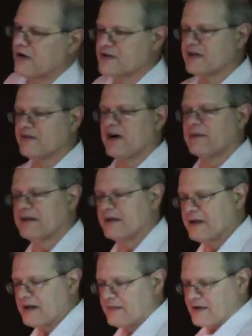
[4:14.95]
hosting environment, that
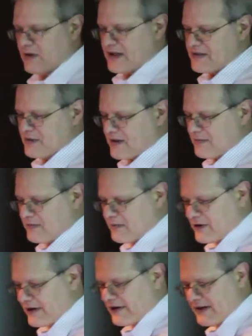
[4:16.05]
may not be quite as big a, a
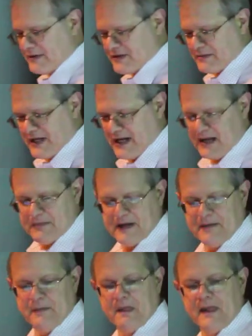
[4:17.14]
priority, but you may not be.
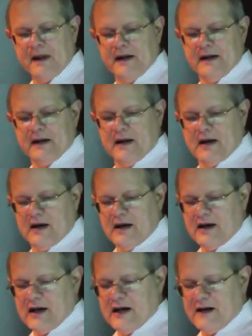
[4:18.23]

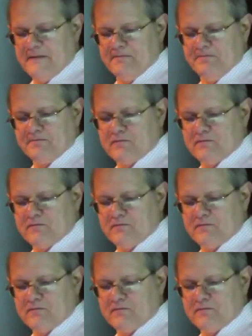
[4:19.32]
Um,